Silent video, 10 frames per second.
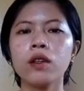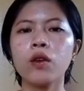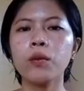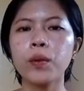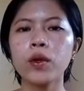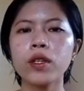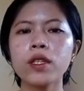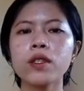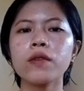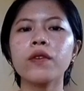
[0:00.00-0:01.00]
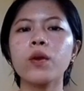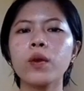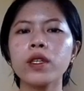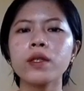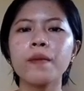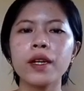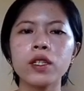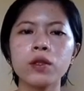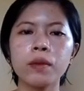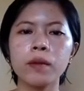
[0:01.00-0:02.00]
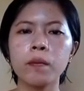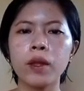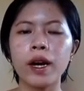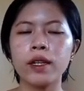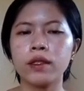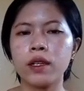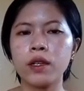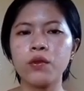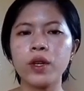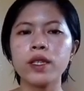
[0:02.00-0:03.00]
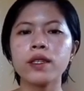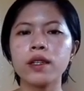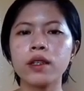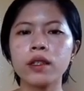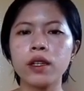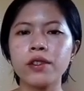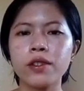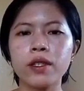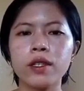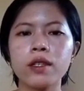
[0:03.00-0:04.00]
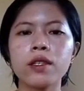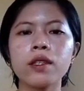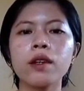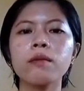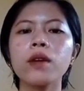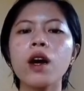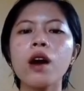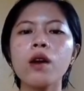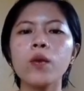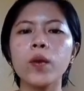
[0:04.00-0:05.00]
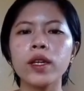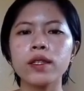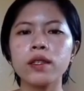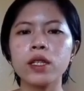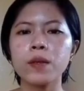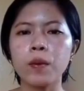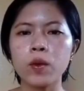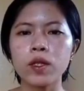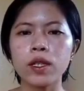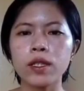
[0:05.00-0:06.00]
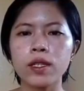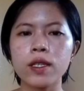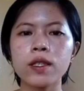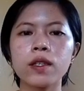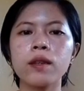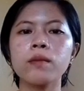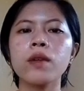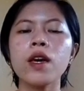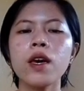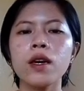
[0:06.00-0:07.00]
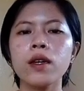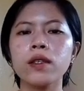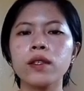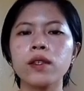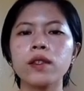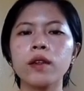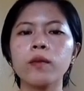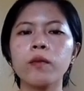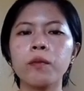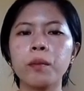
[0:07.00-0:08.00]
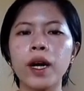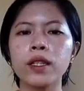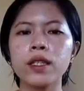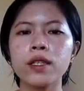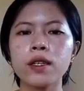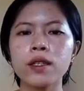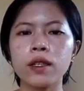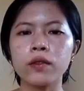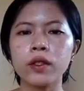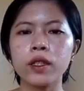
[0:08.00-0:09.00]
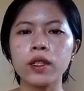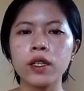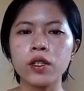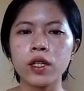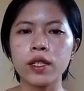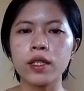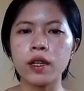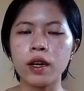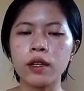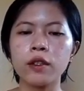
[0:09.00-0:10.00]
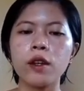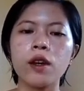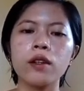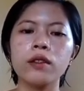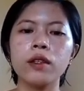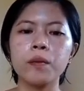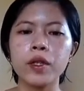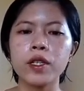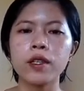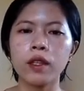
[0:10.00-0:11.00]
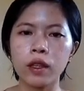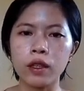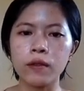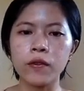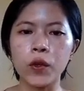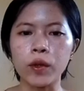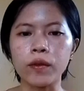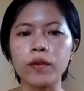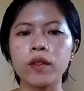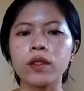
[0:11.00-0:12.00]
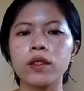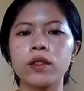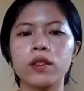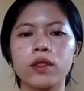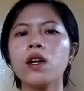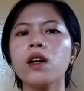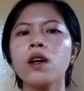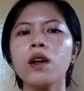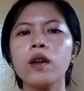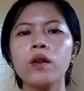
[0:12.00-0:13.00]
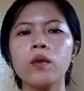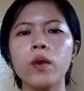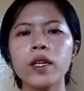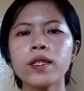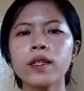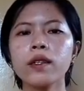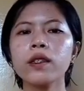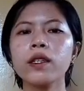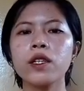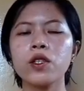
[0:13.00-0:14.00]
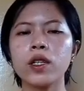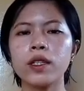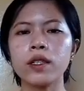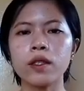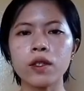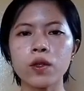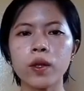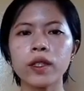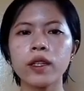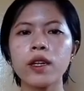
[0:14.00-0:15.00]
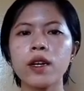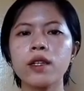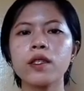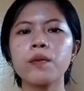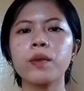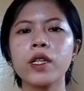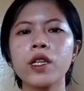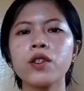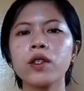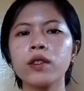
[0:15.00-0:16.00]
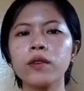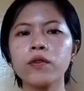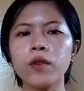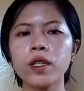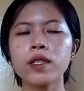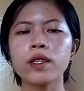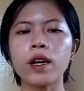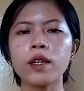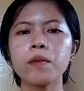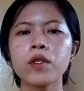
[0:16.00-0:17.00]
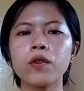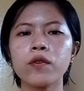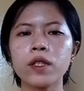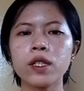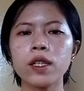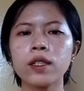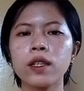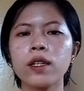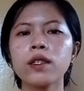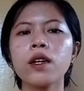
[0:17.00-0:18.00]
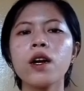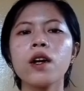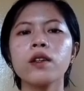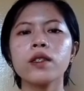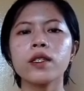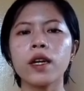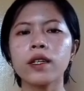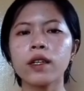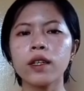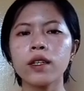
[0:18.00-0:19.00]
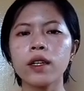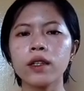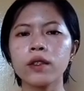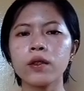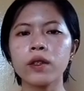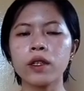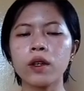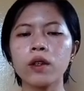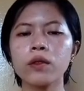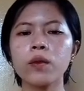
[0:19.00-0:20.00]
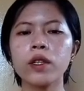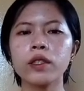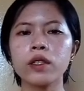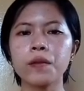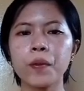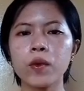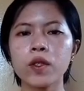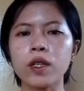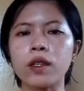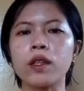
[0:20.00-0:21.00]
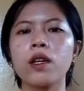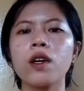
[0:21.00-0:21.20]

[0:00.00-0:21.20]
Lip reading: Components of a waste management plan are waste segregation system, waste disposal system, existing policies and regulations, and the personnel involved. Waste segregation is the sorting and separation of waste types to facilitate recycling and correct onward disposal.